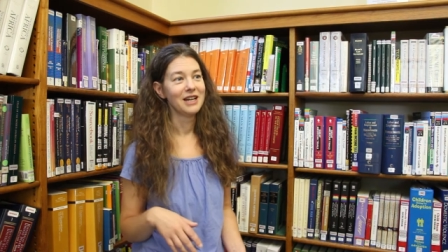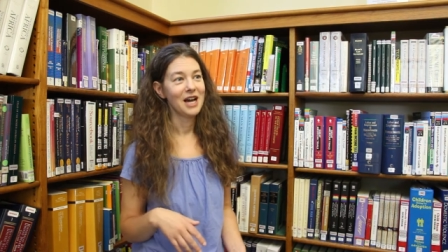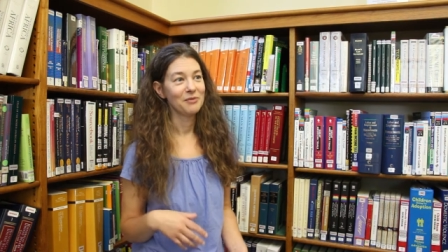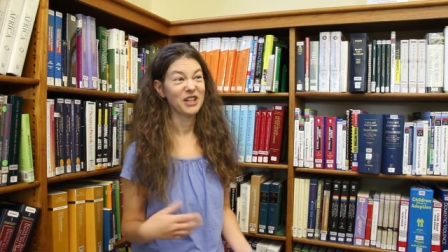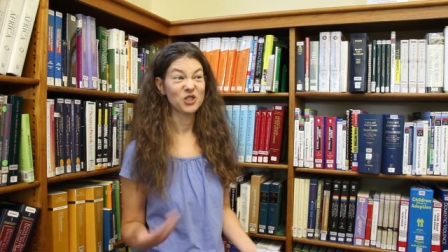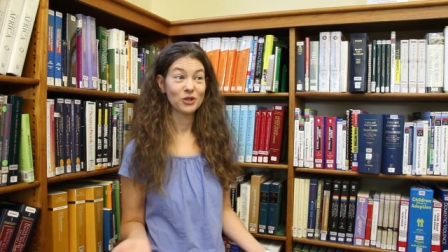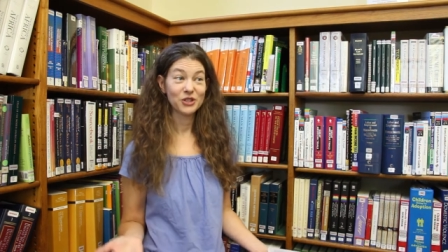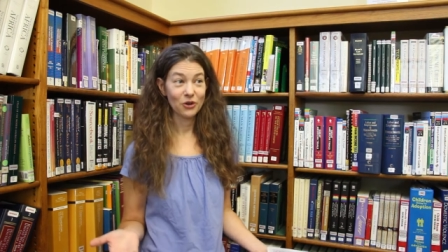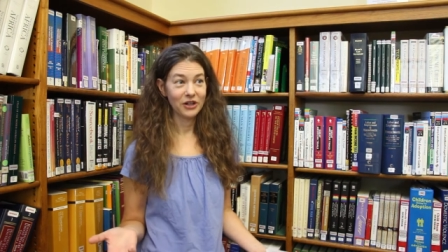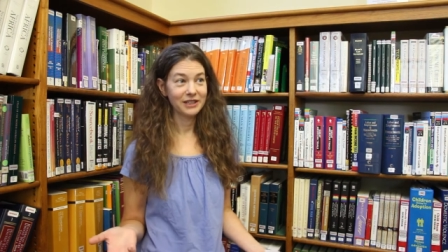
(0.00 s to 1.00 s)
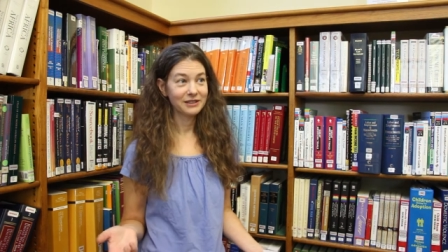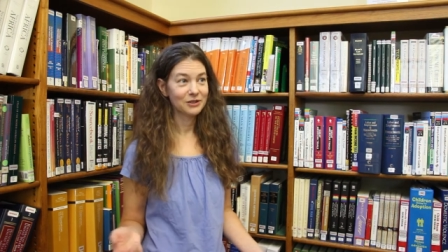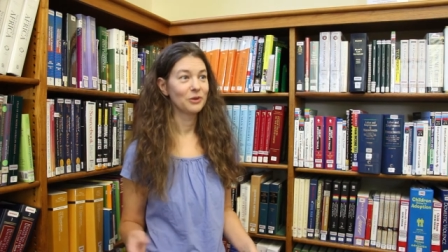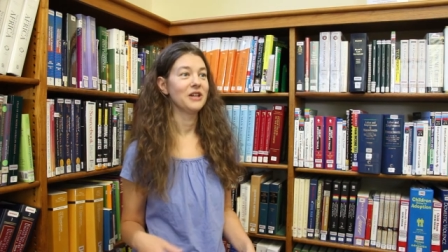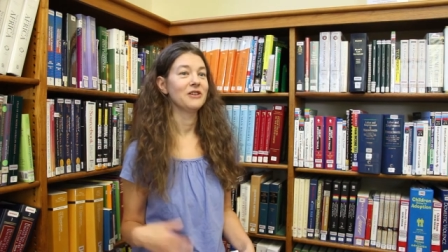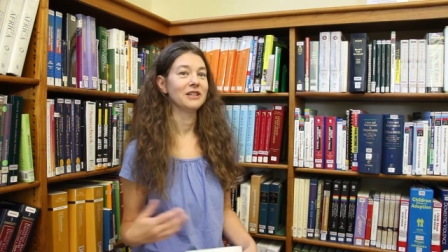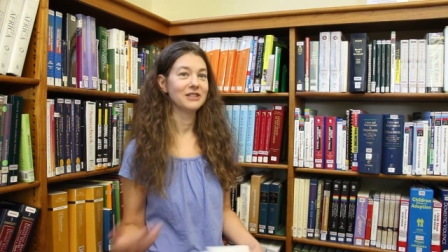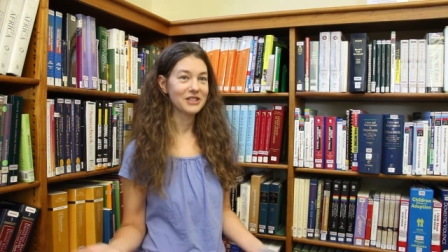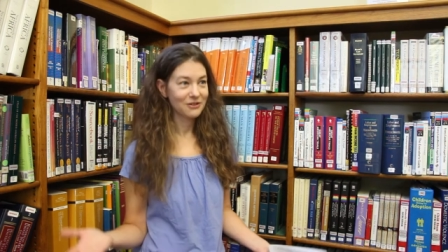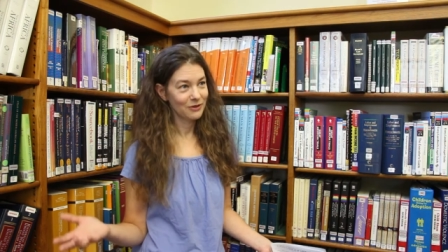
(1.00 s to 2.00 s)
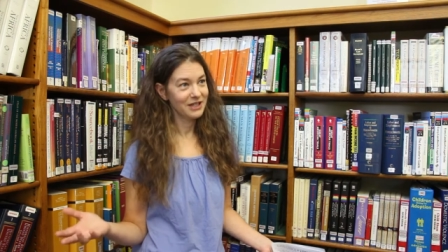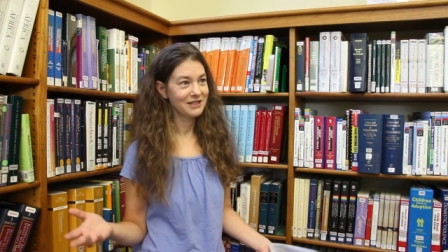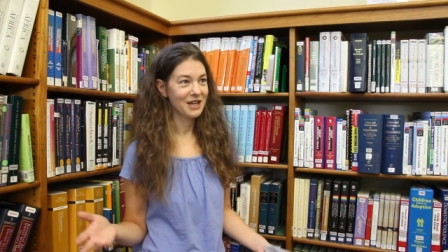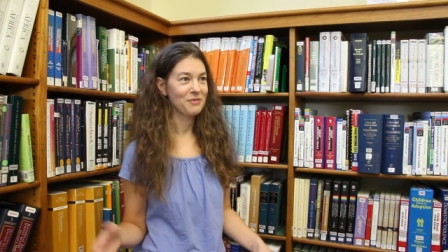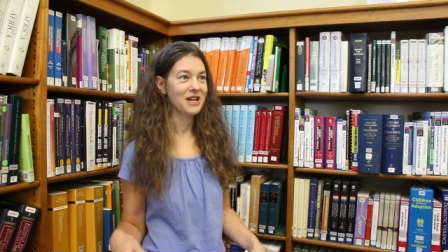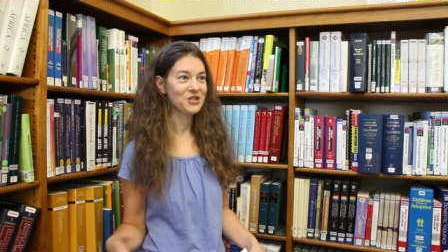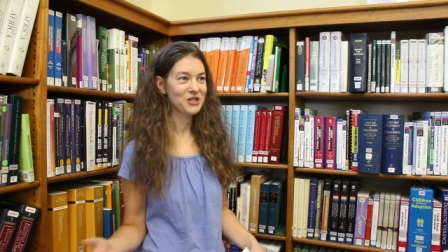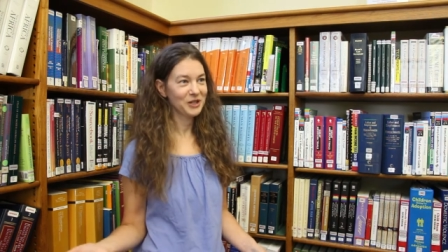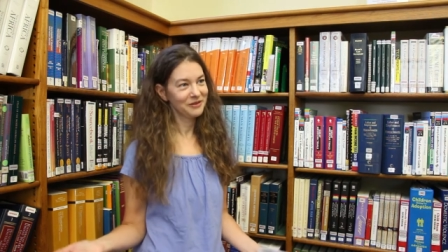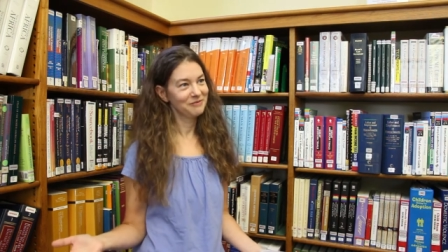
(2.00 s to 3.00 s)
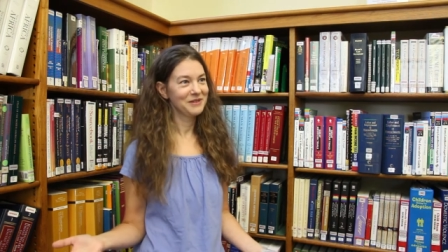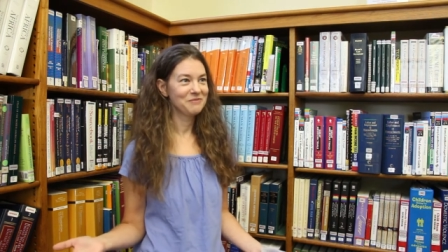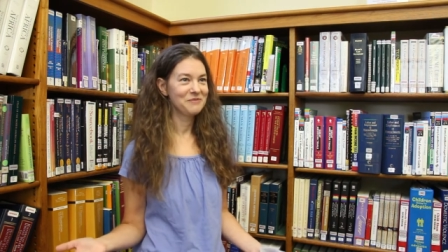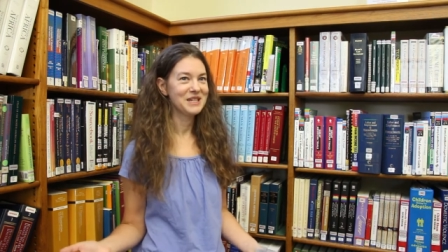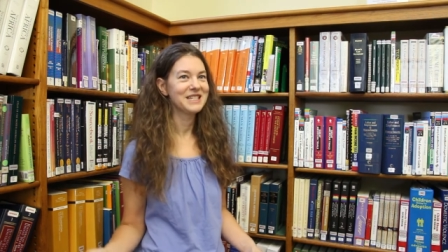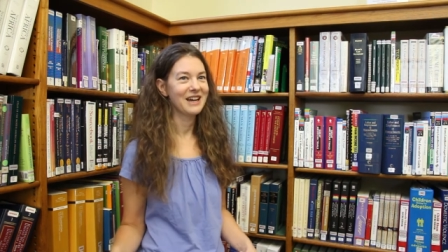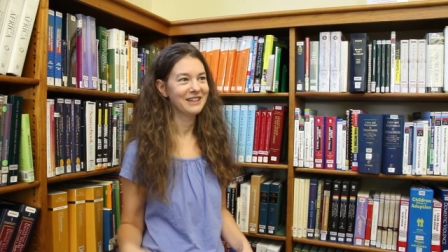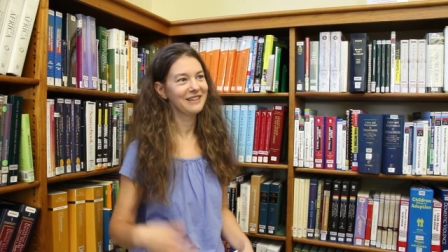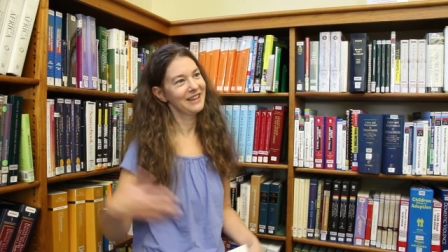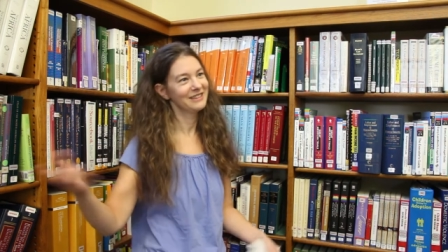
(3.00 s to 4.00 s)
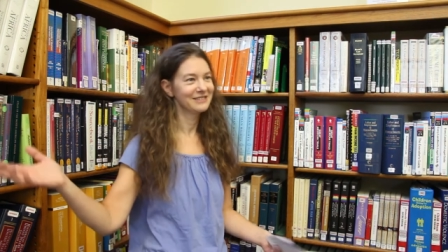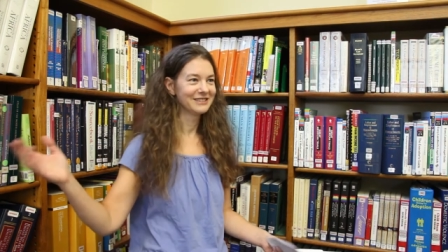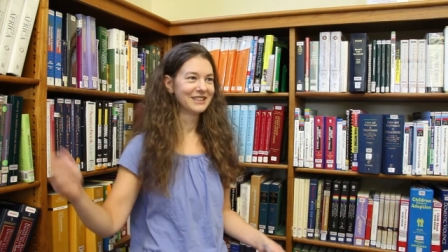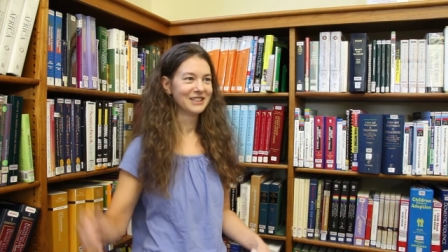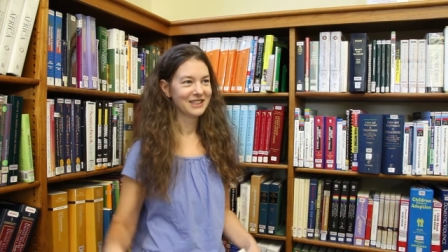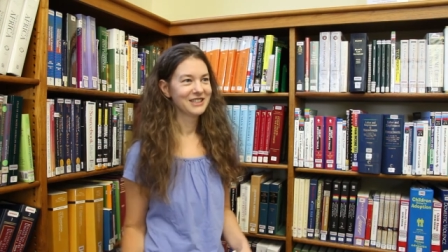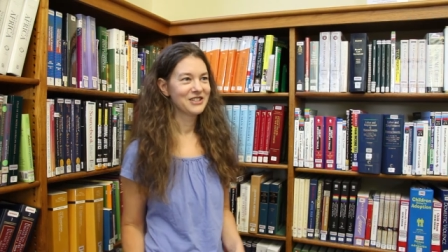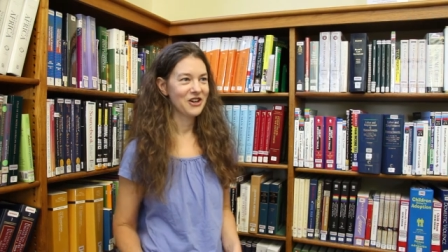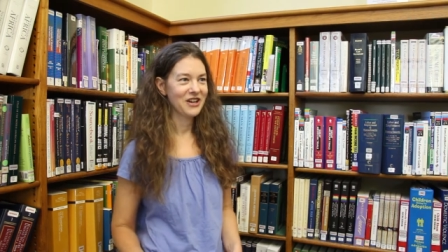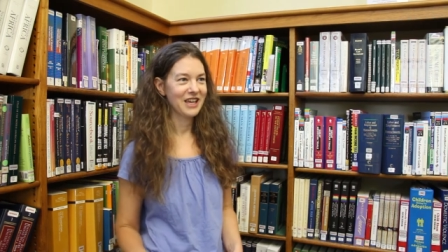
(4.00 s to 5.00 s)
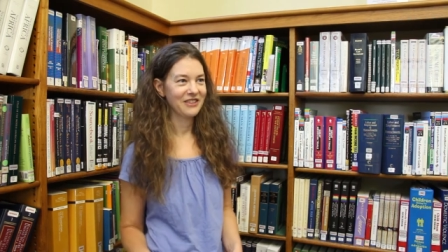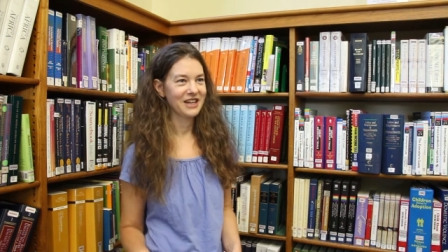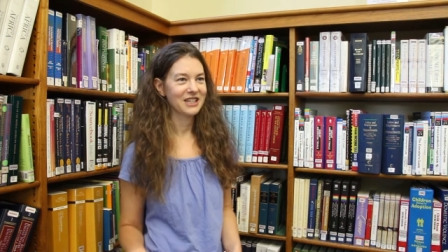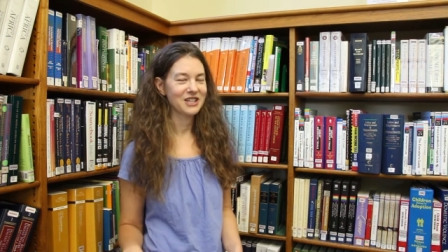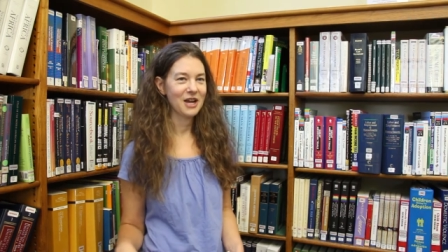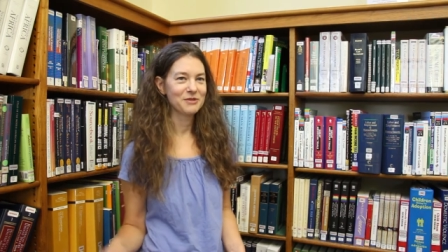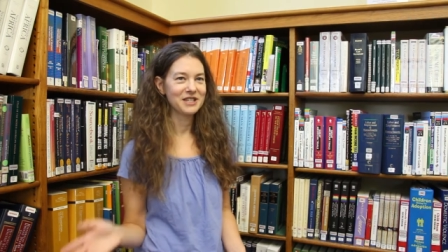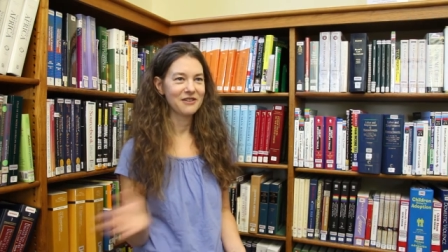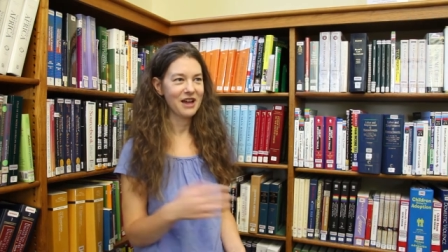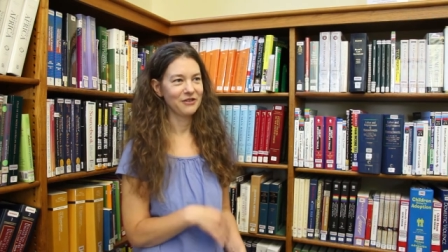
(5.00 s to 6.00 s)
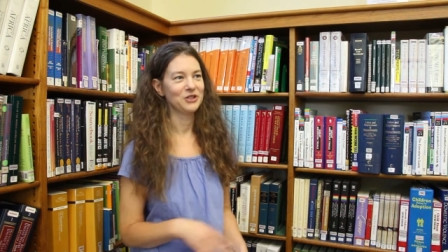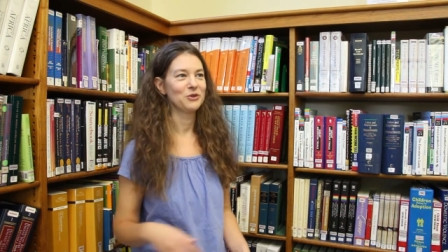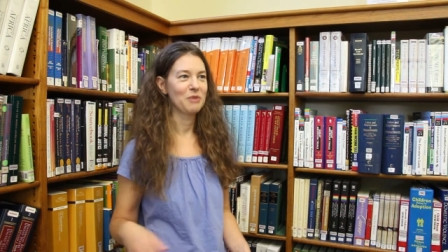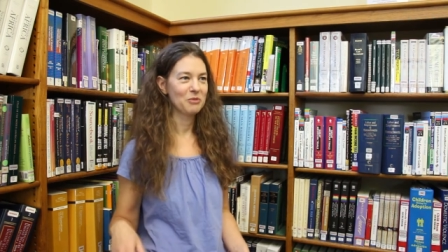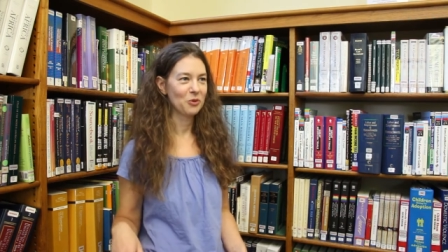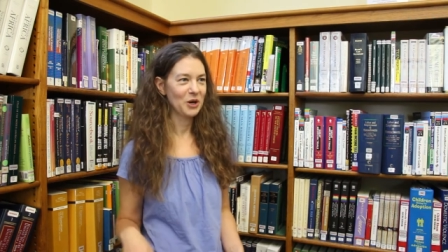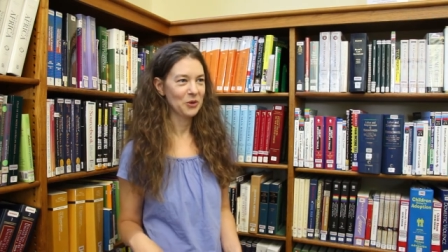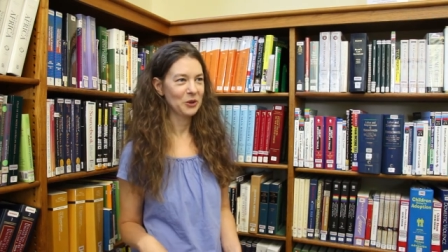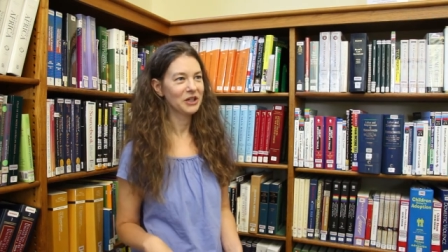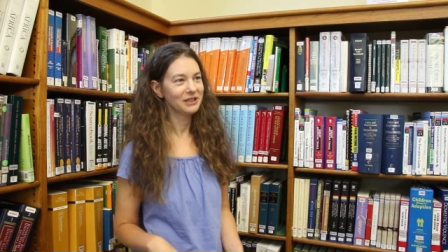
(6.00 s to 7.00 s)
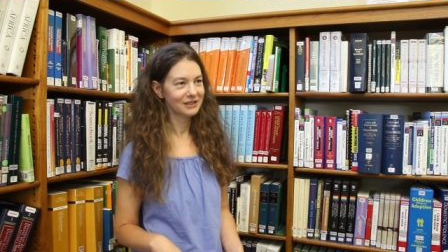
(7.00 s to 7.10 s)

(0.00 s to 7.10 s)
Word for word: um, like short stories where you can just read 10 pages and be done and then start again the next time instead of having to remember where you were.